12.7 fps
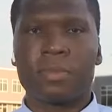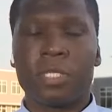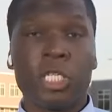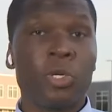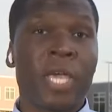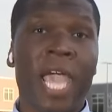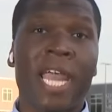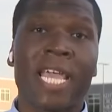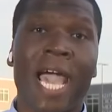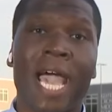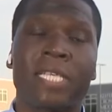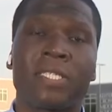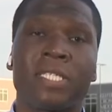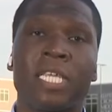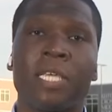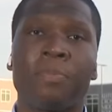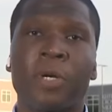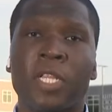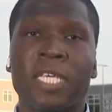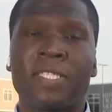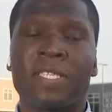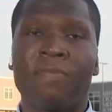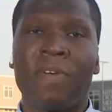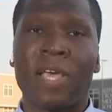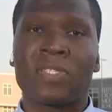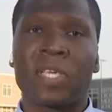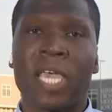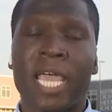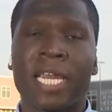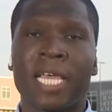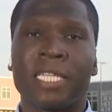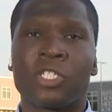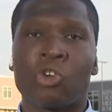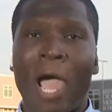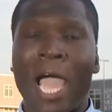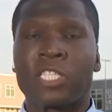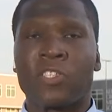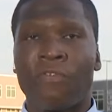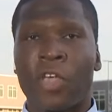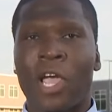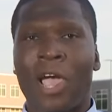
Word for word: New Caney ISD police investigating, trying to figure